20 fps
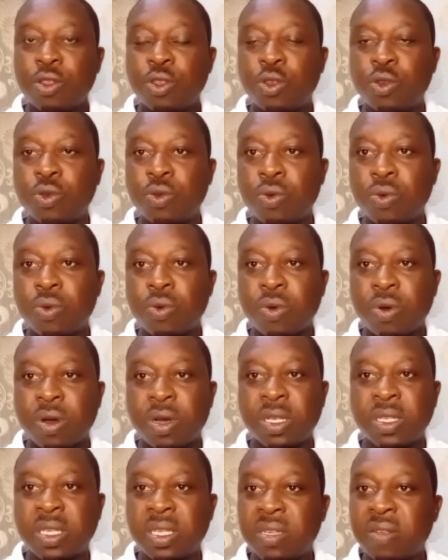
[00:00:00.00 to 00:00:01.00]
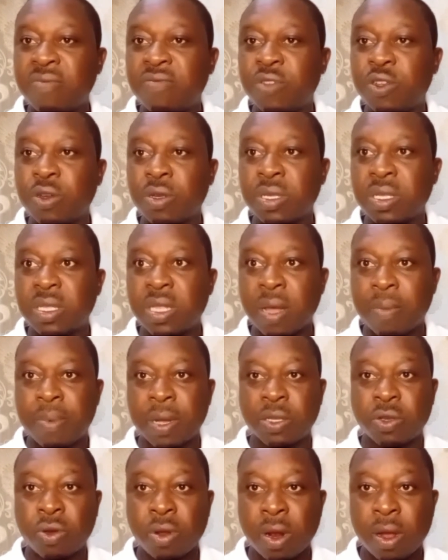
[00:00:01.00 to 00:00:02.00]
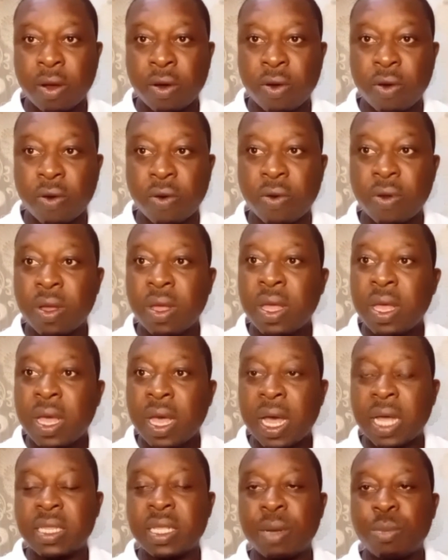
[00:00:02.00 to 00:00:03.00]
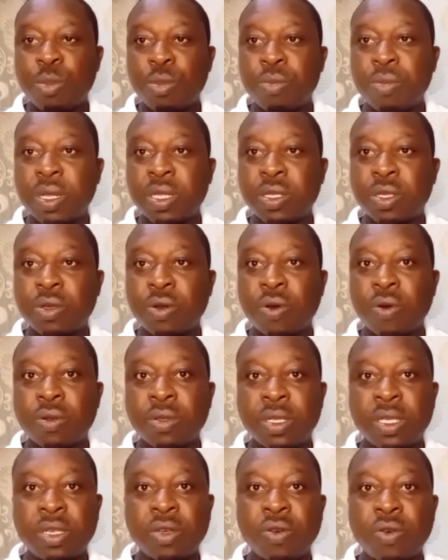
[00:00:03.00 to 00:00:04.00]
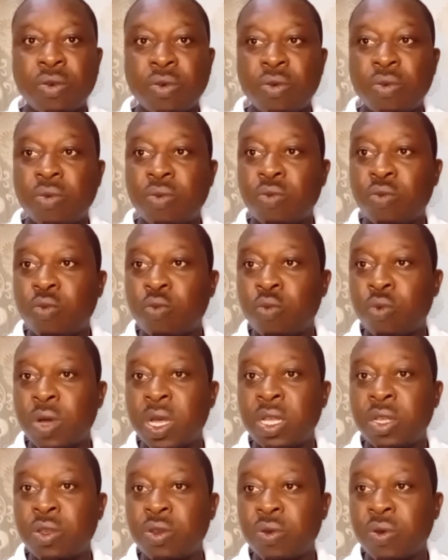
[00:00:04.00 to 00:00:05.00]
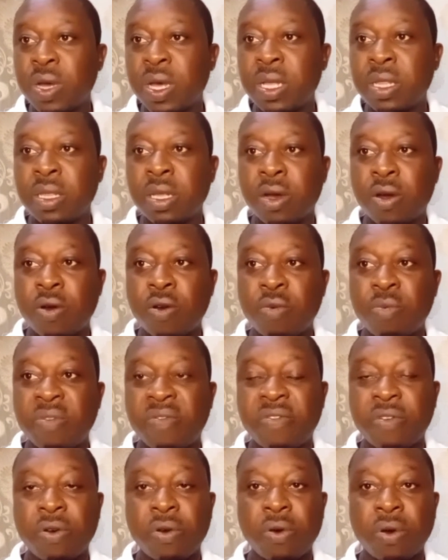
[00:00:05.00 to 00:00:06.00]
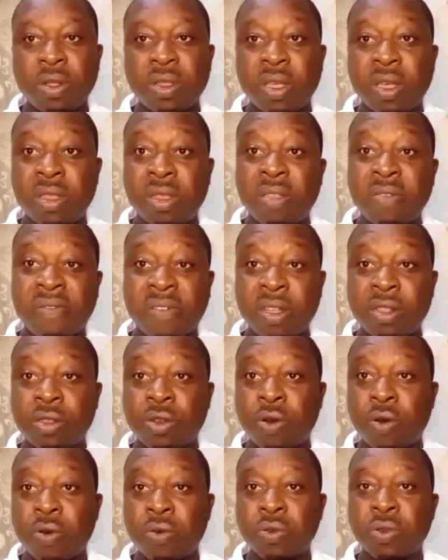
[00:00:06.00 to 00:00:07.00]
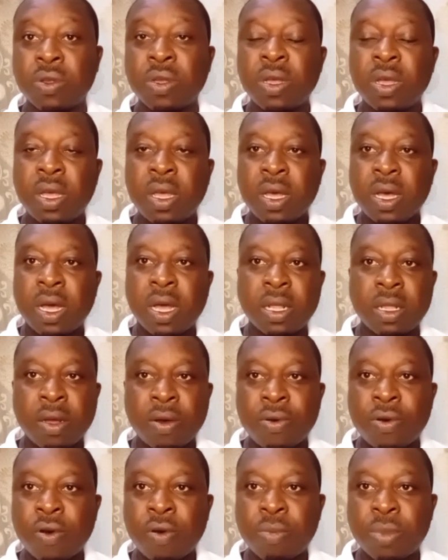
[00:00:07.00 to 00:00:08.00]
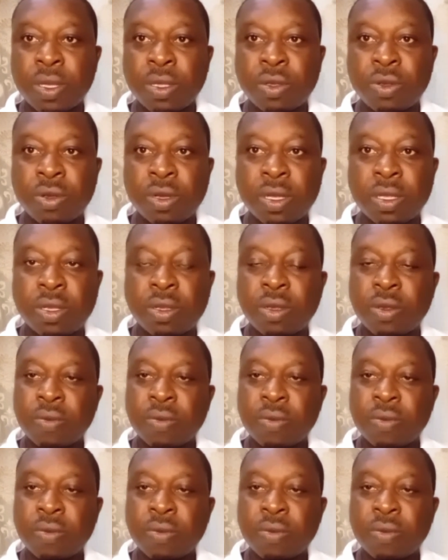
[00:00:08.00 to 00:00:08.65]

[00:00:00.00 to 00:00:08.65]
to receive just that particular call at that moment until when you end the call, before the different calls can now come into it.